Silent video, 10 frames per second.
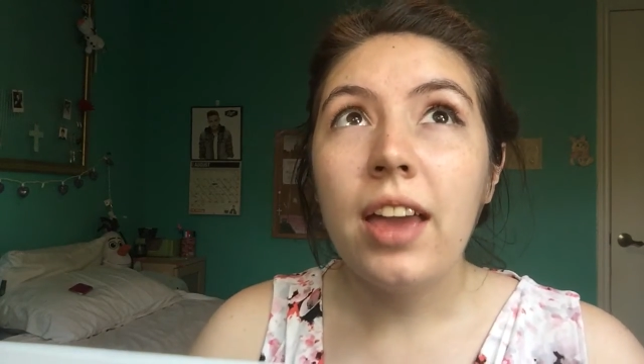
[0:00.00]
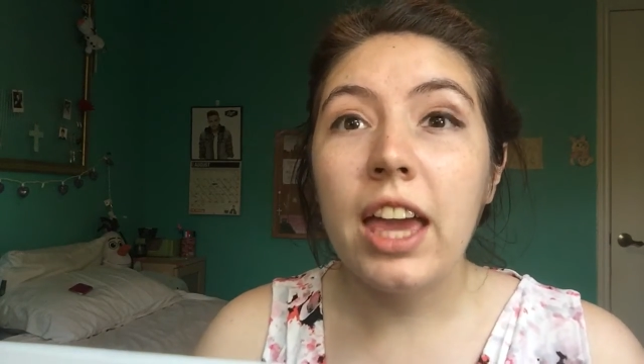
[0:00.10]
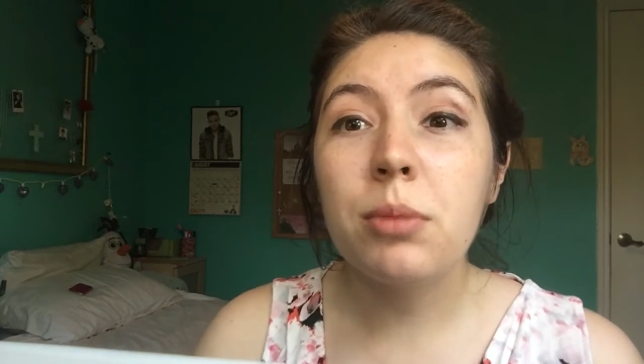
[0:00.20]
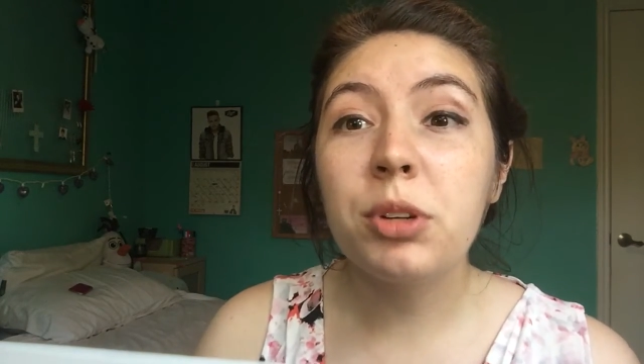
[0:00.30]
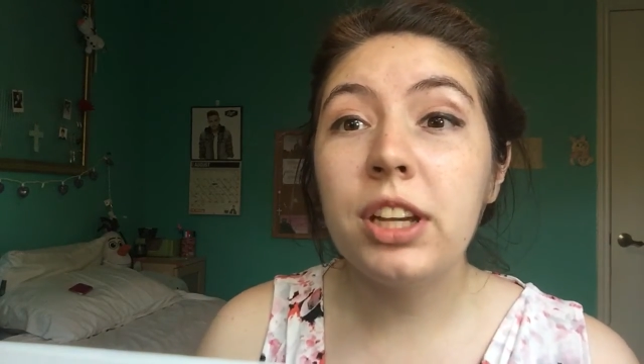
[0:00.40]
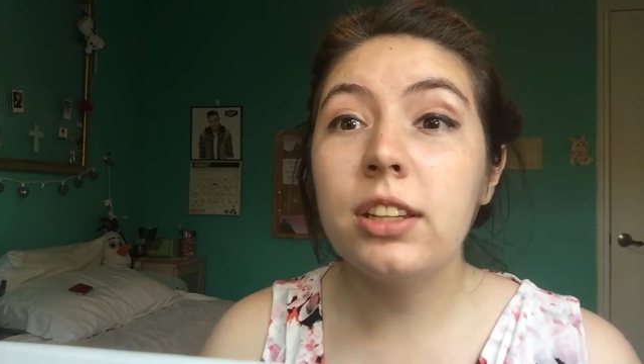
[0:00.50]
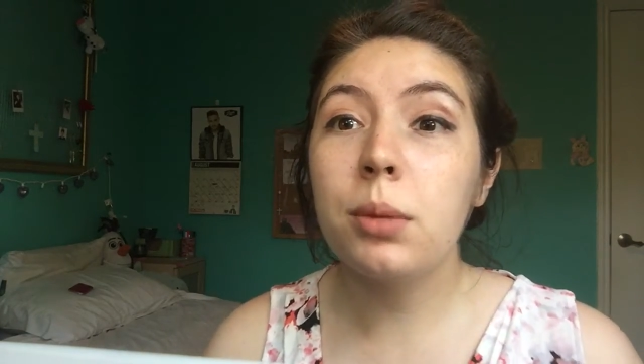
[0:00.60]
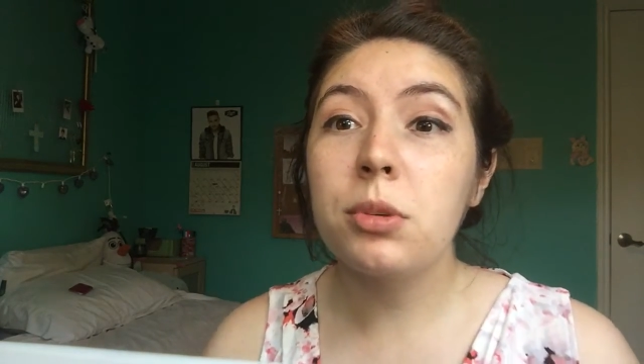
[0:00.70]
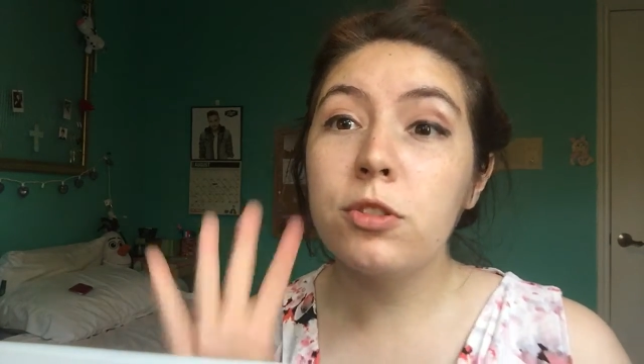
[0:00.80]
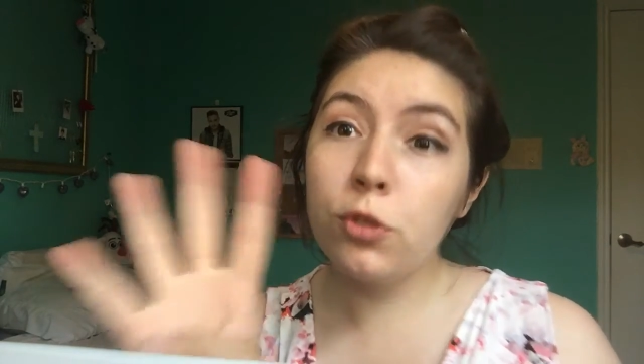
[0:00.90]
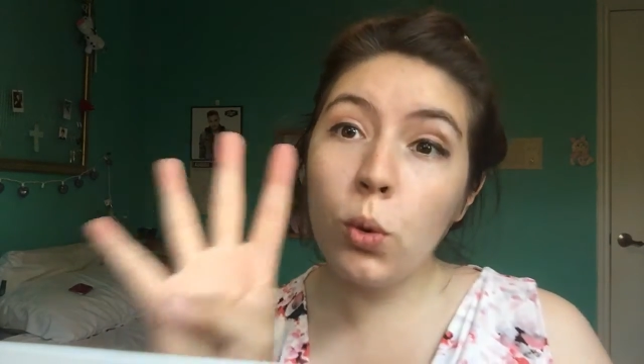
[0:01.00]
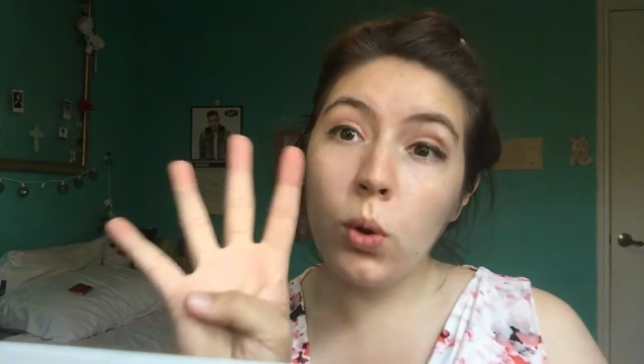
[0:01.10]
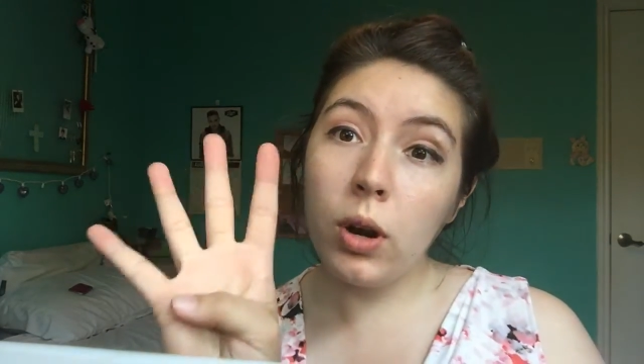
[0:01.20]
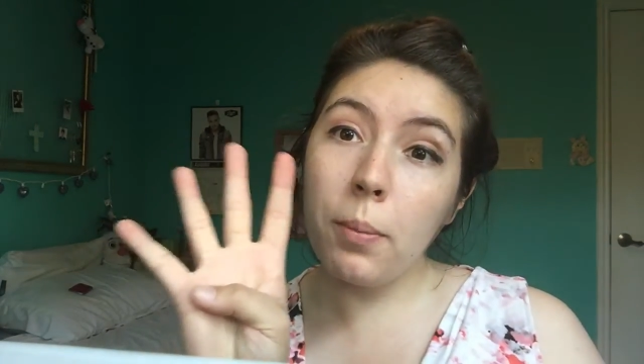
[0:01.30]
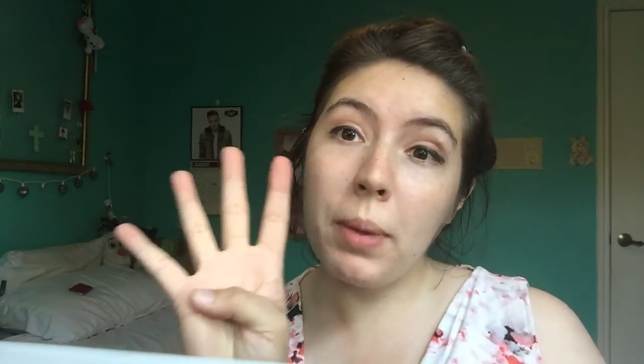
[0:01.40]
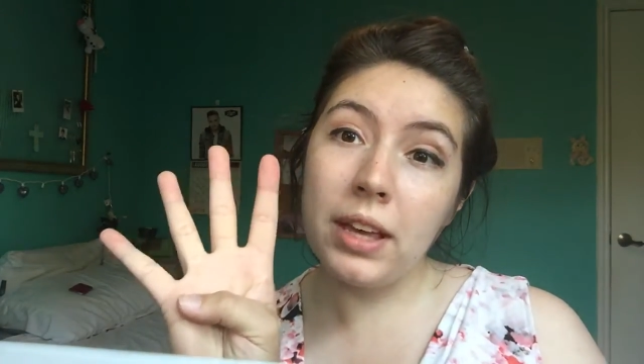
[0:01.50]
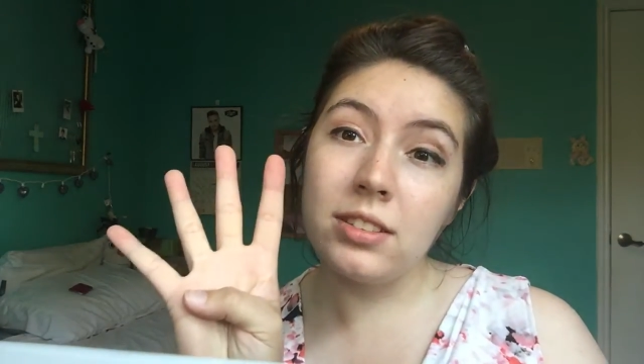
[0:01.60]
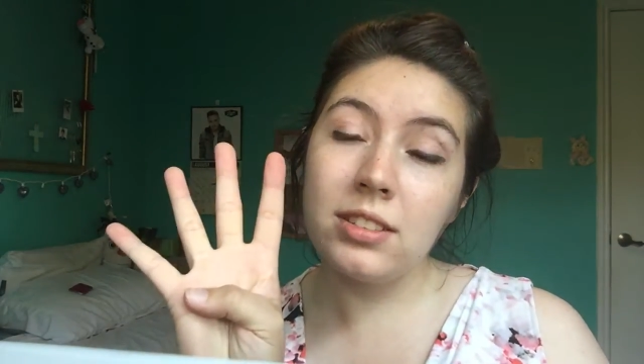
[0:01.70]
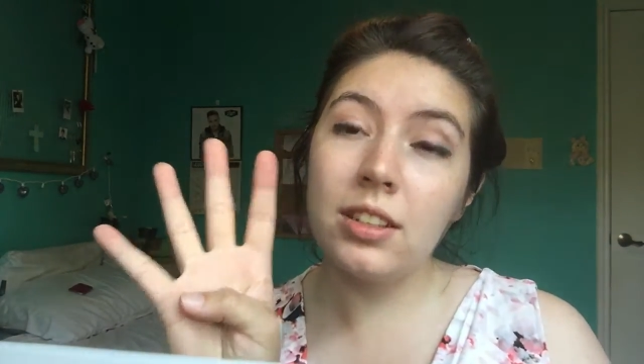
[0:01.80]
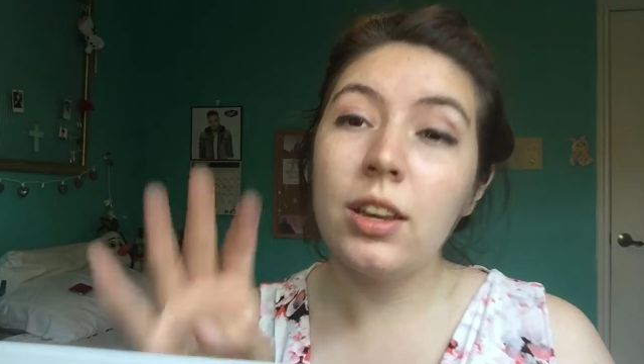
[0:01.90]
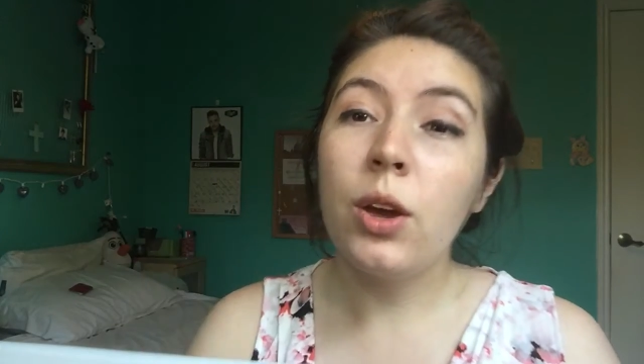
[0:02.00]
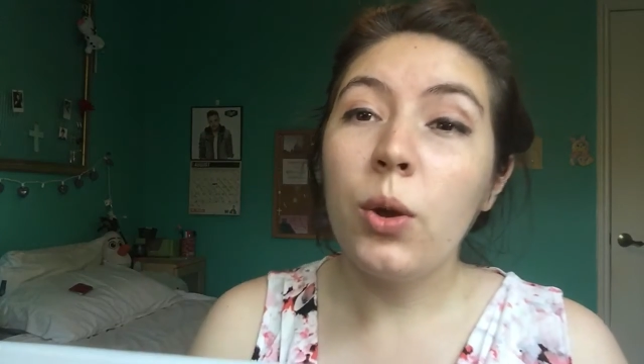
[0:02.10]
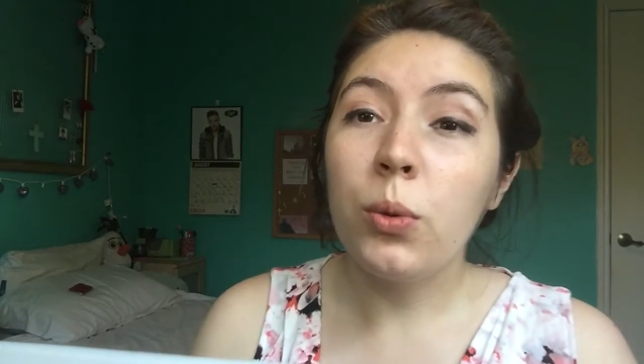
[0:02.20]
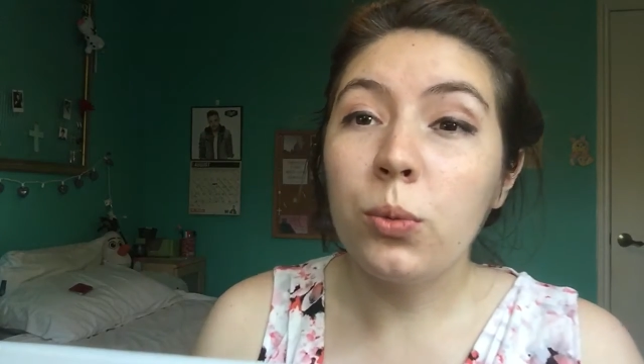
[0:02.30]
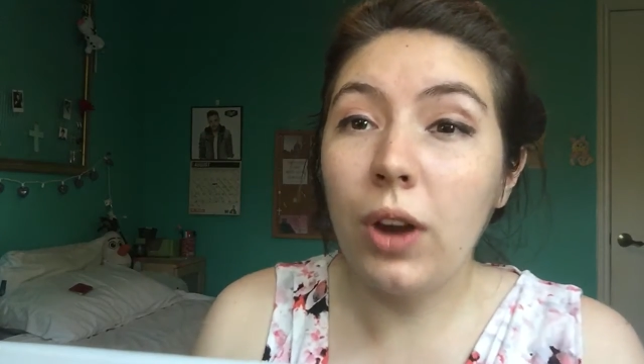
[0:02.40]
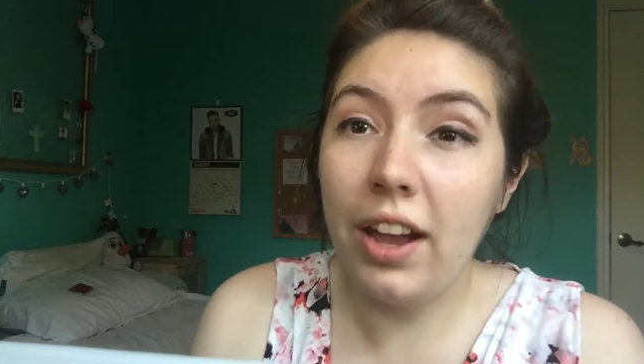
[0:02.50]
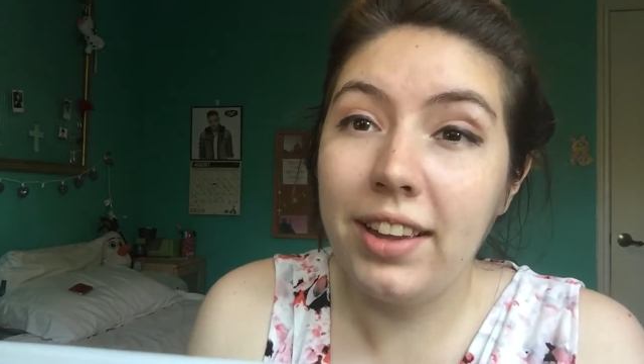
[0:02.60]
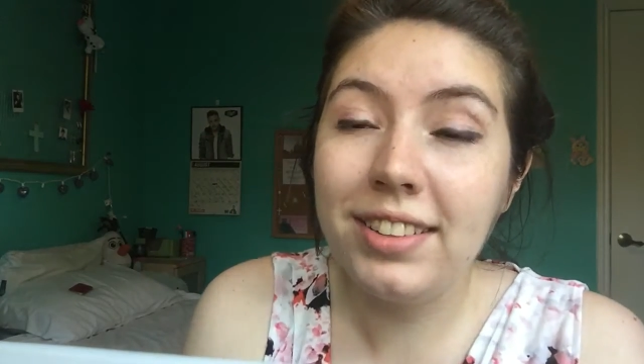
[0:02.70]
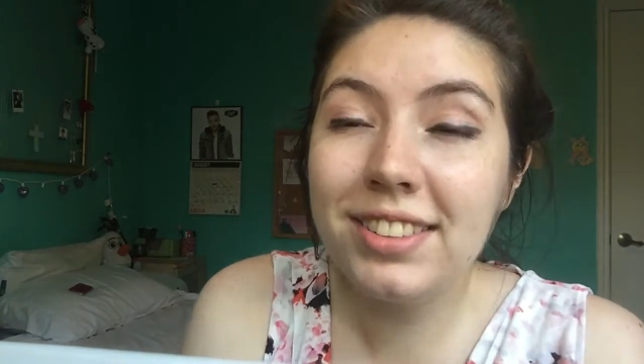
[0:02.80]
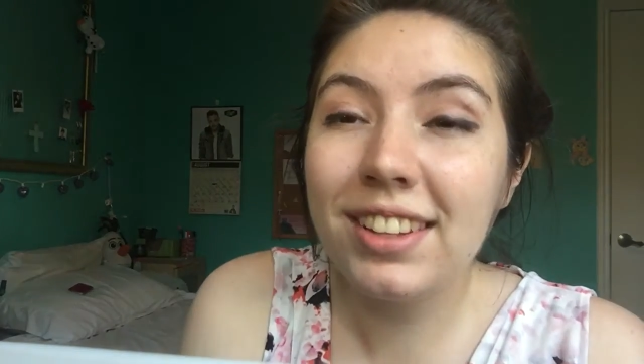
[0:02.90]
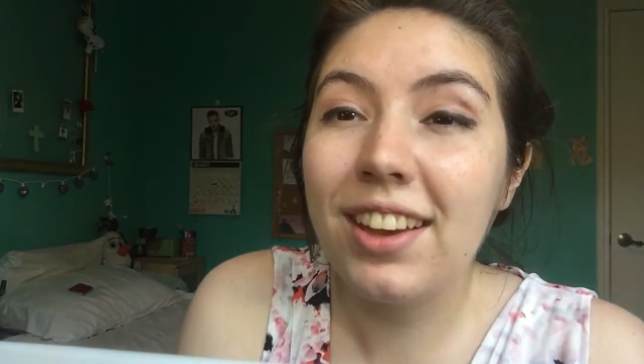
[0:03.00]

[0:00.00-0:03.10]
Animal Kingdom's four best rides.